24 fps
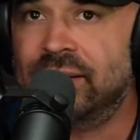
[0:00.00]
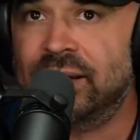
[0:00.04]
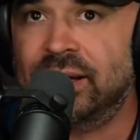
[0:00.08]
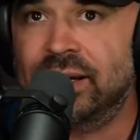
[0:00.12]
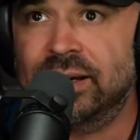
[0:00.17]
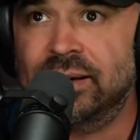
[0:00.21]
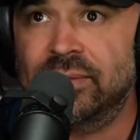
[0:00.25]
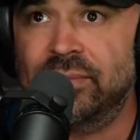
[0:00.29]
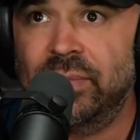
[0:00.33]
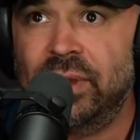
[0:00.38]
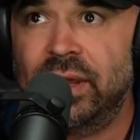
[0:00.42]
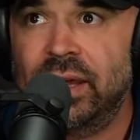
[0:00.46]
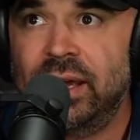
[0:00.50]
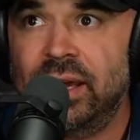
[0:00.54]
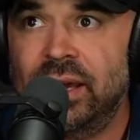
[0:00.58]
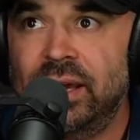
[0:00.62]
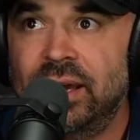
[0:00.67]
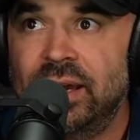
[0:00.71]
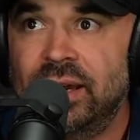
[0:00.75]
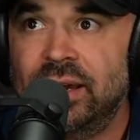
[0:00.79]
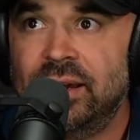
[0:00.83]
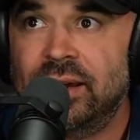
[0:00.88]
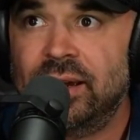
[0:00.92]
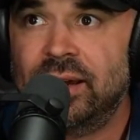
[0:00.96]
Um,
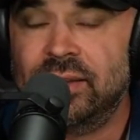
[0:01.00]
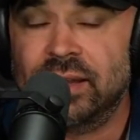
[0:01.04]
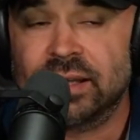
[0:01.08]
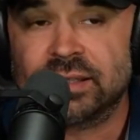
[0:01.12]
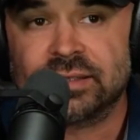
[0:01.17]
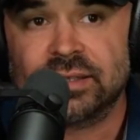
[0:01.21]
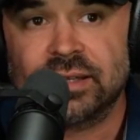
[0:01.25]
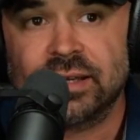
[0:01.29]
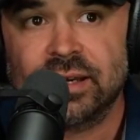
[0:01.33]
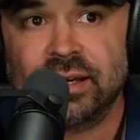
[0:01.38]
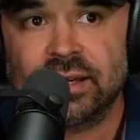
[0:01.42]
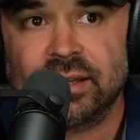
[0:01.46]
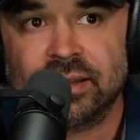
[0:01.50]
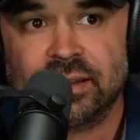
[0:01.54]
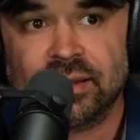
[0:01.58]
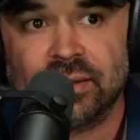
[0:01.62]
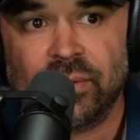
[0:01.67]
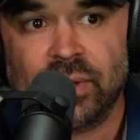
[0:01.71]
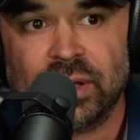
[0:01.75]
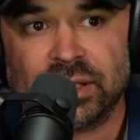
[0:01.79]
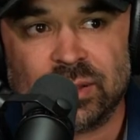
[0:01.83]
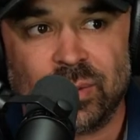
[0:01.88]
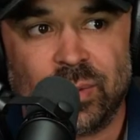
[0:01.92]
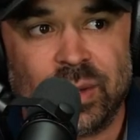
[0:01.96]
and that's
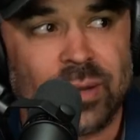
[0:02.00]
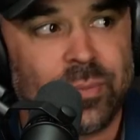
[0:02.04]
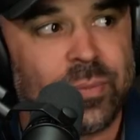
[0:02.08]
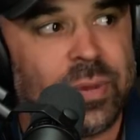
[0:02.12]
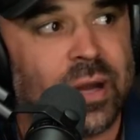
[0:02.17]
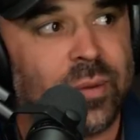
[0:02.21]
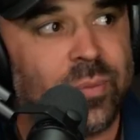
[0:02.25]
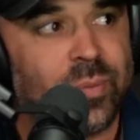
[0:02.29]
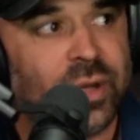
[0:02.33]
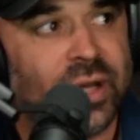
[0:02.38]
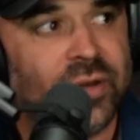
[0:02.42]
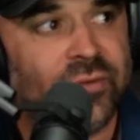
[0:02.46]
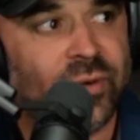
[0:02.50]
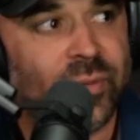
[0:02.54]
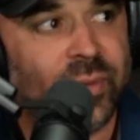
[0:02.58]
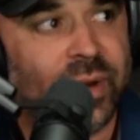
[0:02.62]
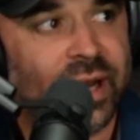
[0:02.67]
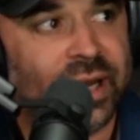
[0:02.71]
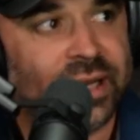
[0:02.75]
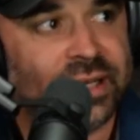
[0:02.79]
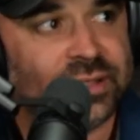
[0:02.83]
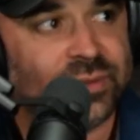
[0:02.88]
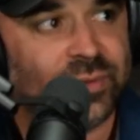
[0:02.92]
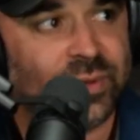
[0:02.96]
that's a big pet peeve of
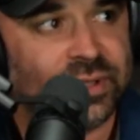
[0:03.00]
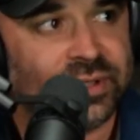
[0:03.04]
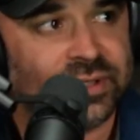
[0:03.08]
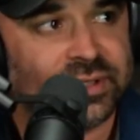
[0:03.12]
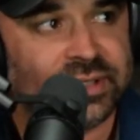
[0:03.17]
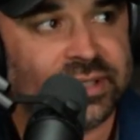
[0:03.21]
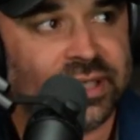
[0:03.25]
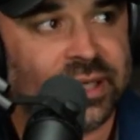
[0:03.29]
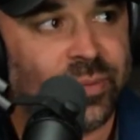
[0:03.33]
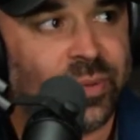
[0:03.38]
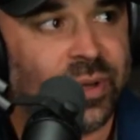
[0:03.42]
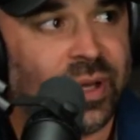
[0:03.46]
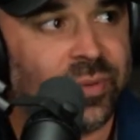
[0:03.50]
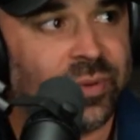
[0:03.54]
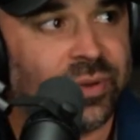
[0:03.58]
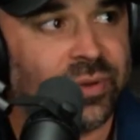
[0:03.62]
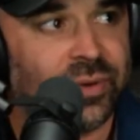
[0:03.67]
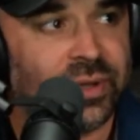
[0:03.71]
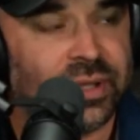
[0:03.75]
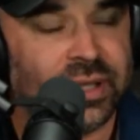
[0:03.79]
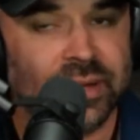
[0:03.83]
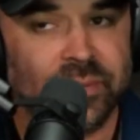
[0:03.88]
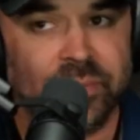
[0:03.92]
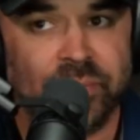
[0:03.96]
mine is when you see people
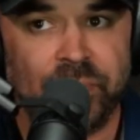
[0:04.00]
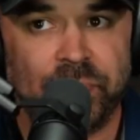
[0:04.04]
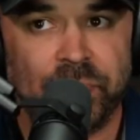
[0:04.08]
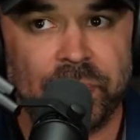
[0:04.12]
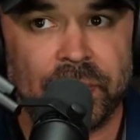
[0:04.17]
with a